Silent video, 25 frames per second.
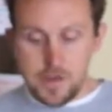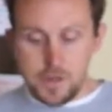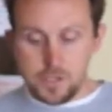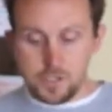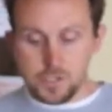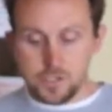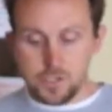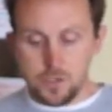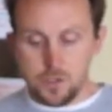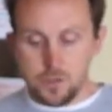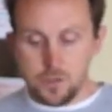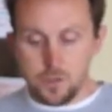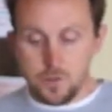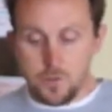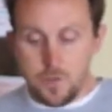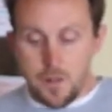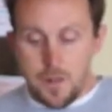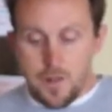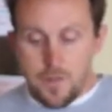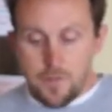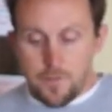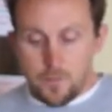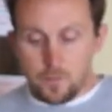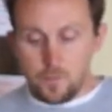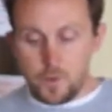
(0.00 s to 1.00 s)
So
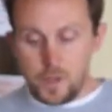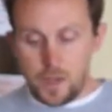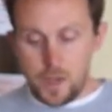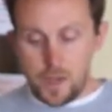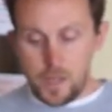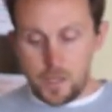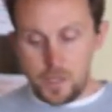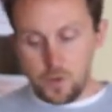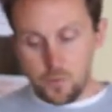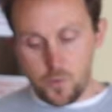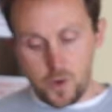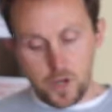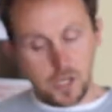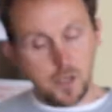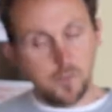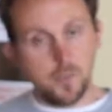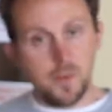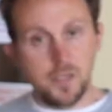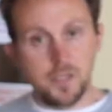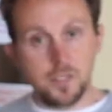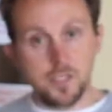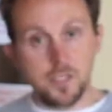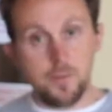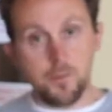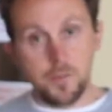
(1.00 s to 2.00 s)
we highly
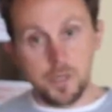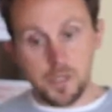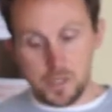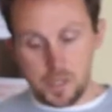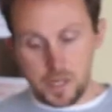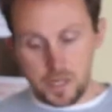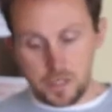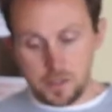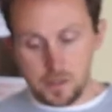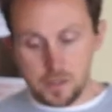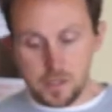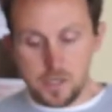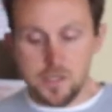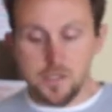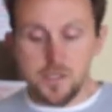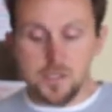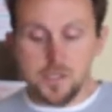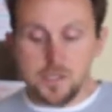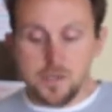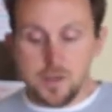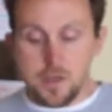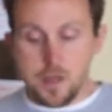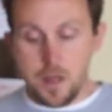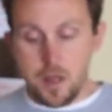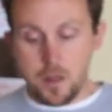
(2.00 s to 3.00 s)
recommend something like
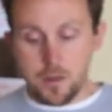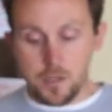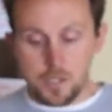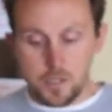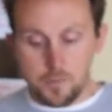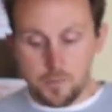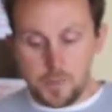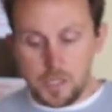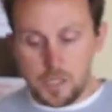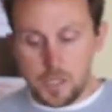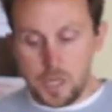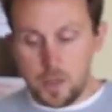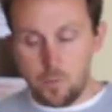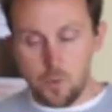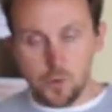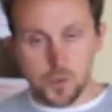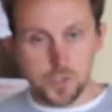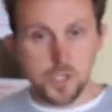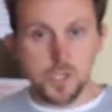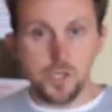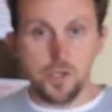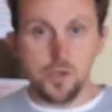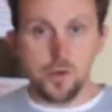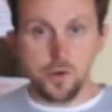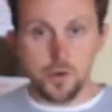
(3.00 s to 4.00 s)
this. It's going to be a lot more
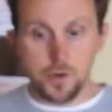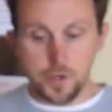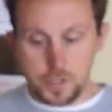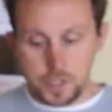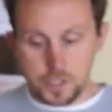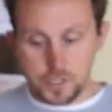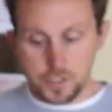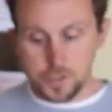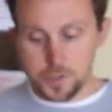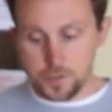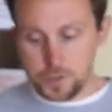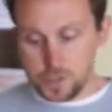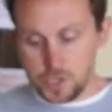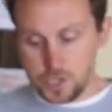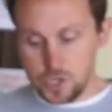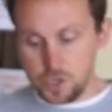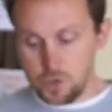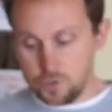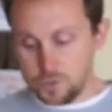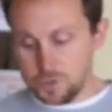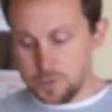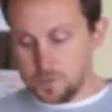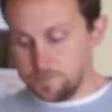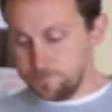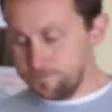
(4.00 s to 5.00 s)
secure and easier to
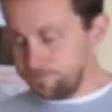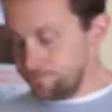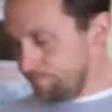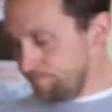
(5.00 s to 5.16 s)
use.